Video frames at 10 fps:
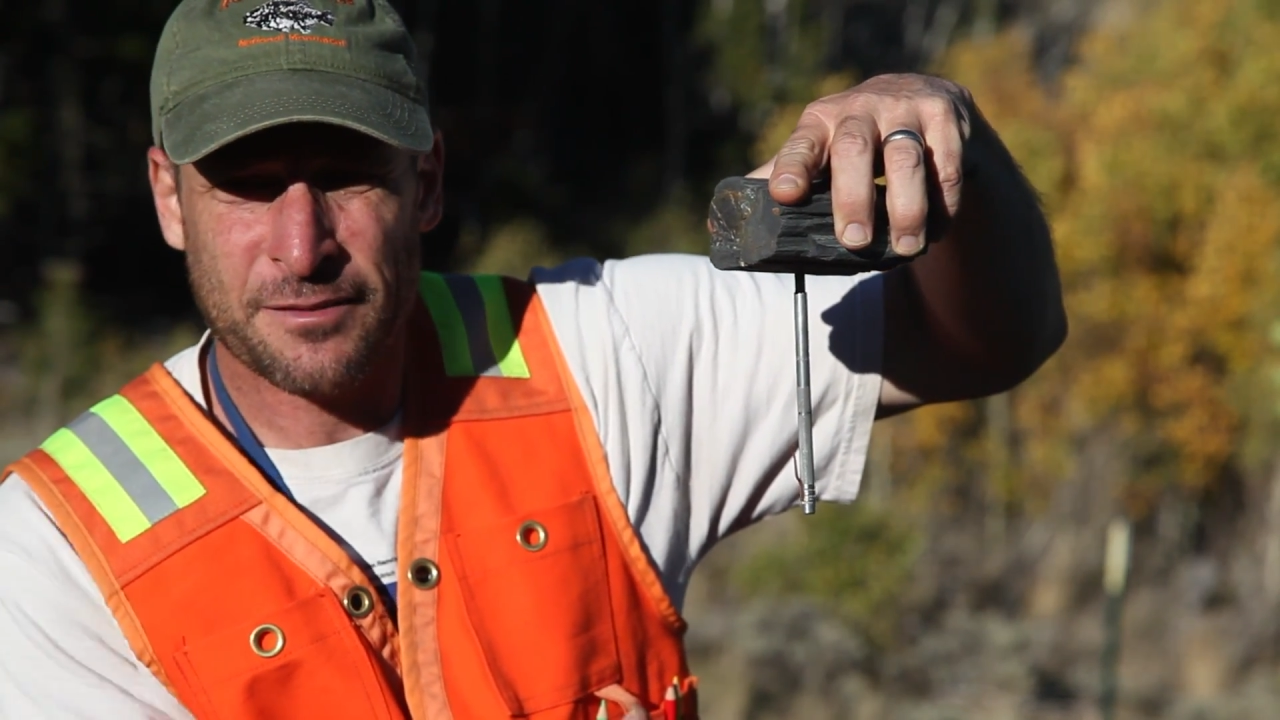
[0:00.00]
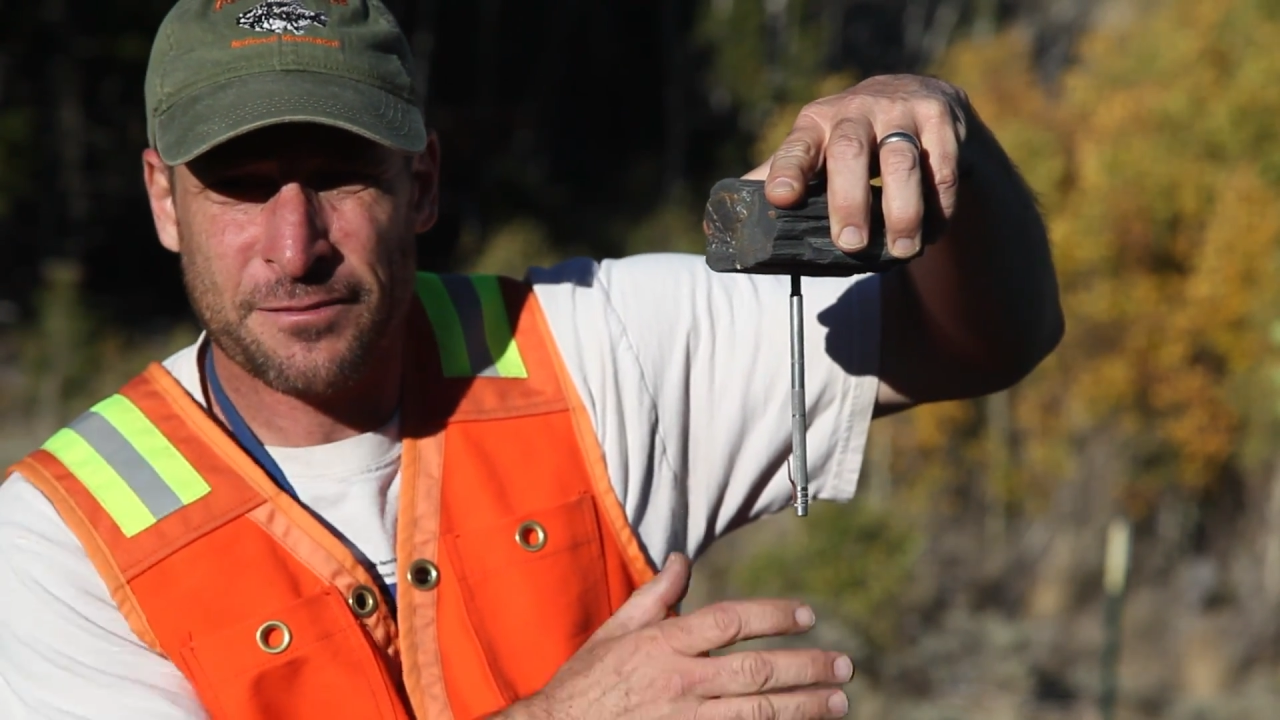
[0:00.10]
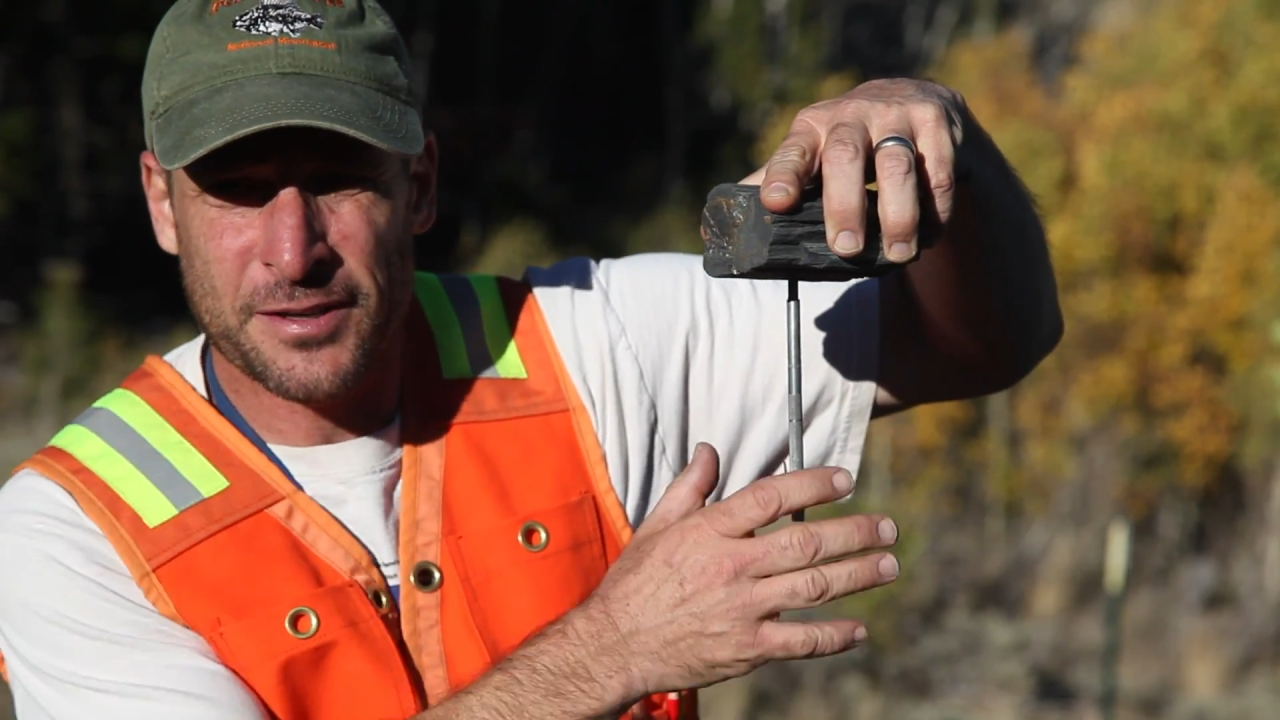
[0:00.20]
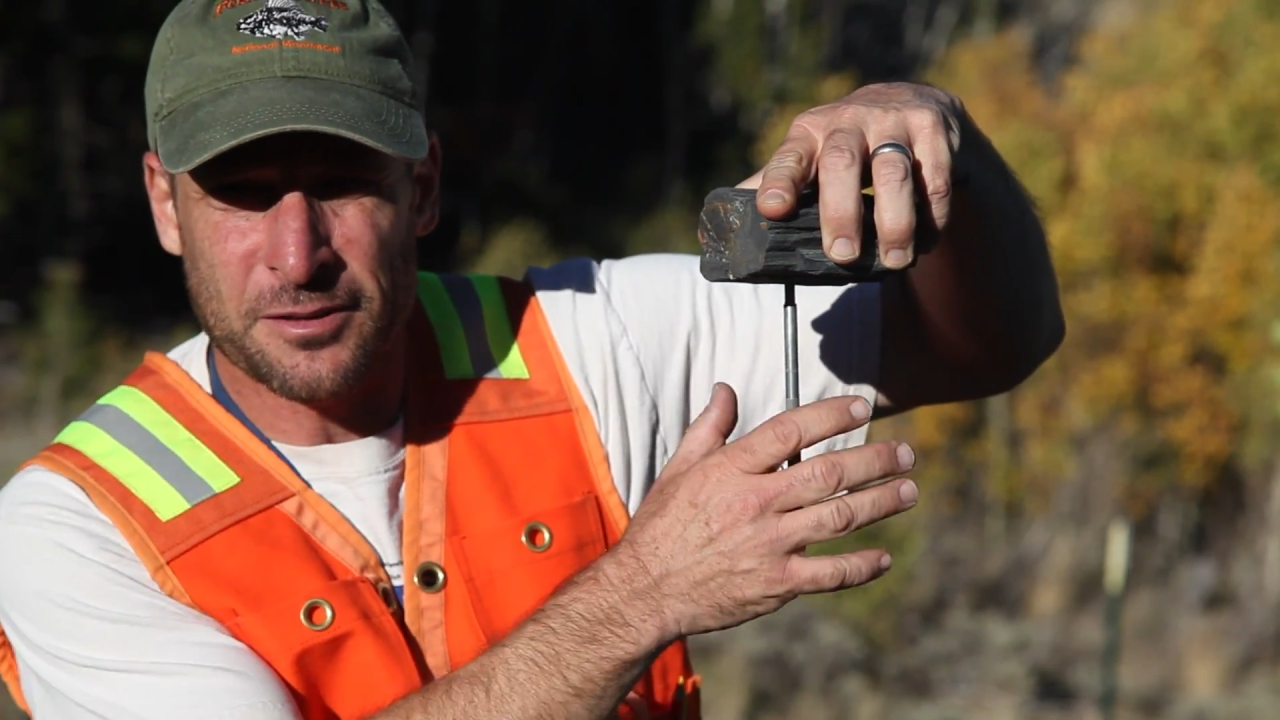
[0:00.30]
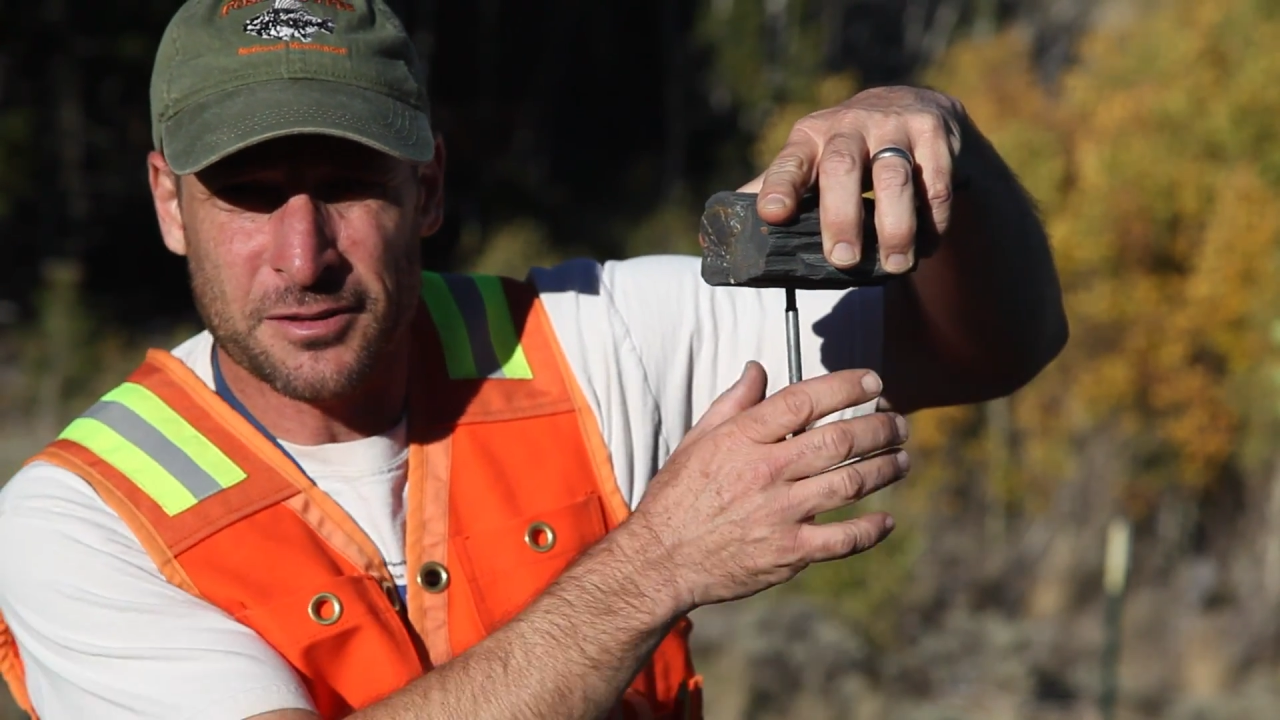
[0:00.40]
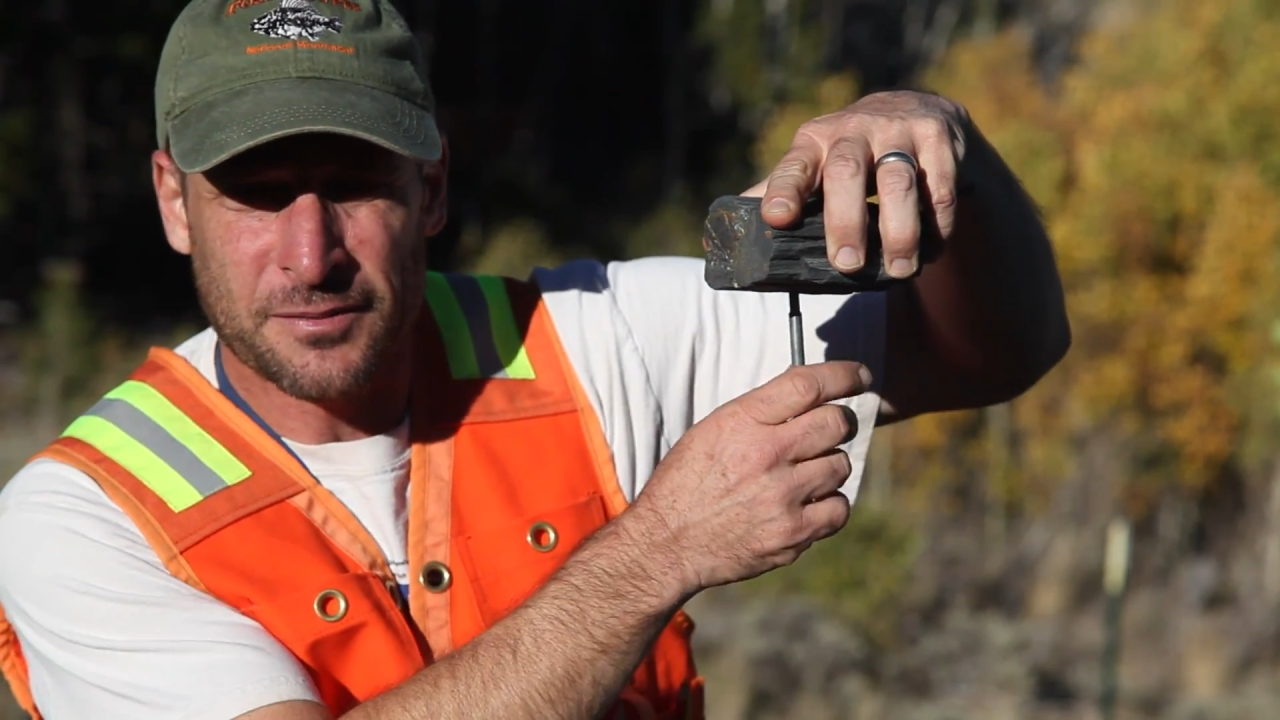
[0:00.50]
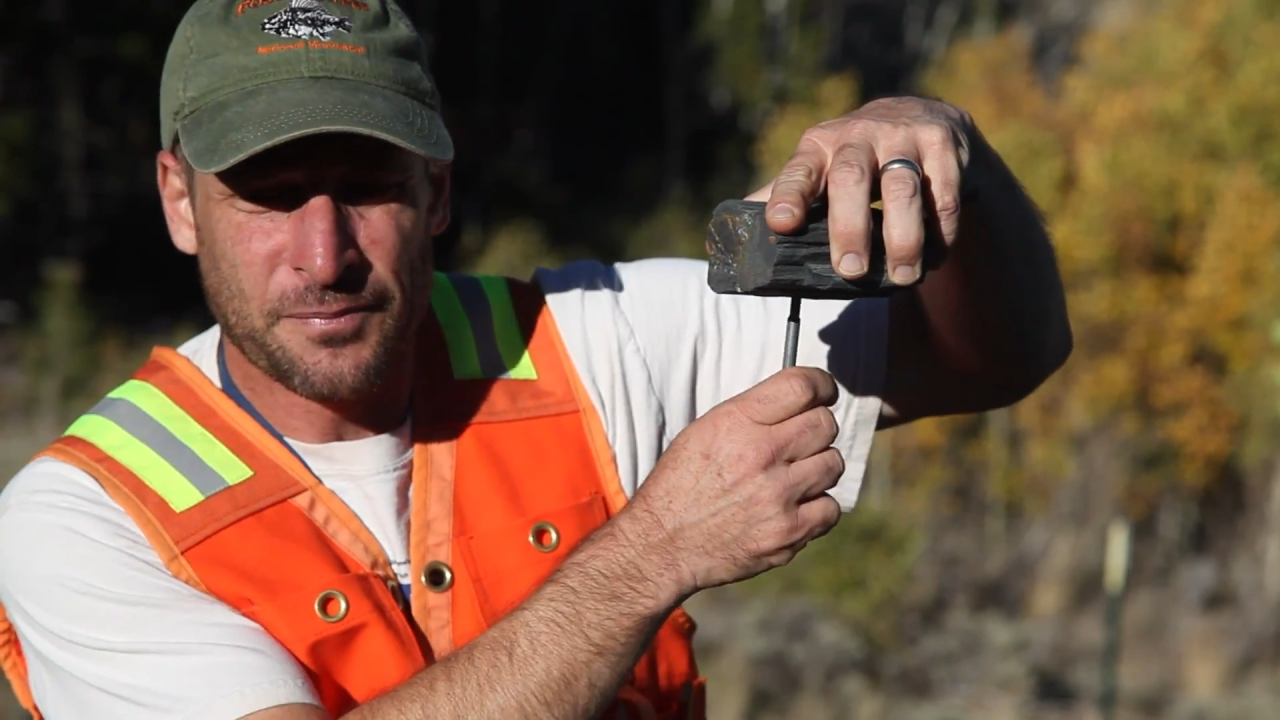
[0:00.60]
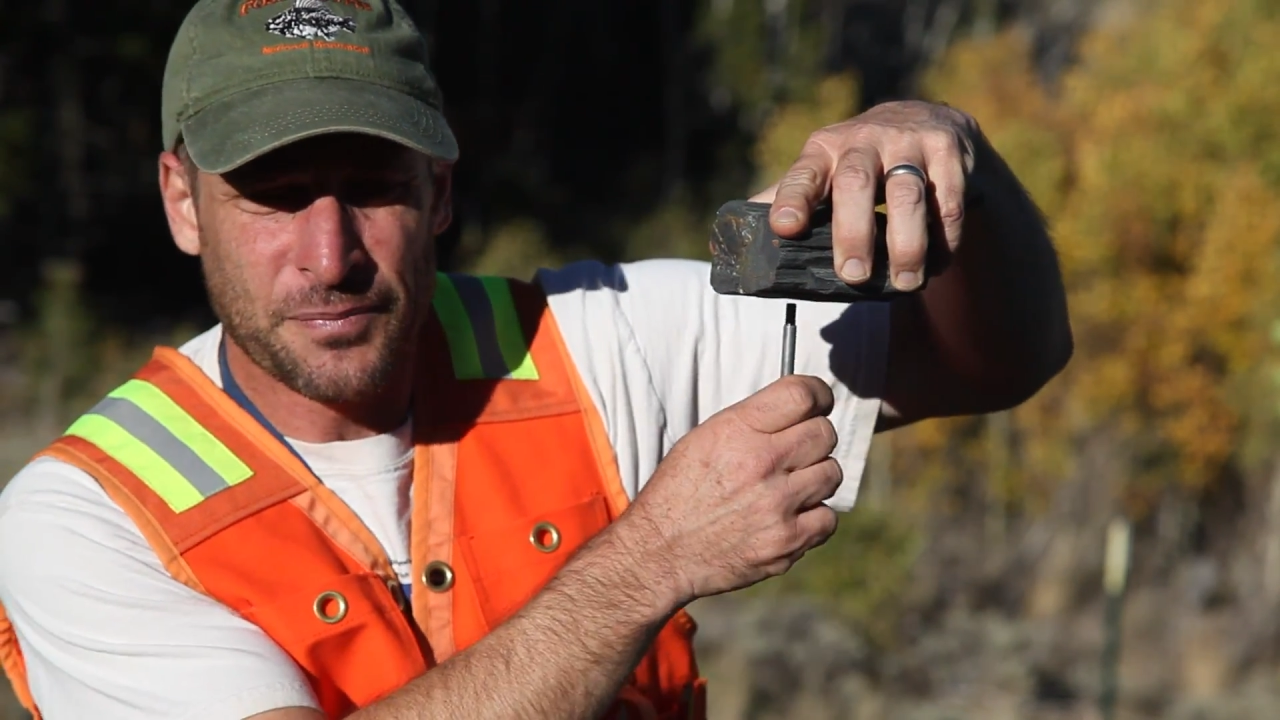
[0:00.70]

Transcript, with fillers: the field.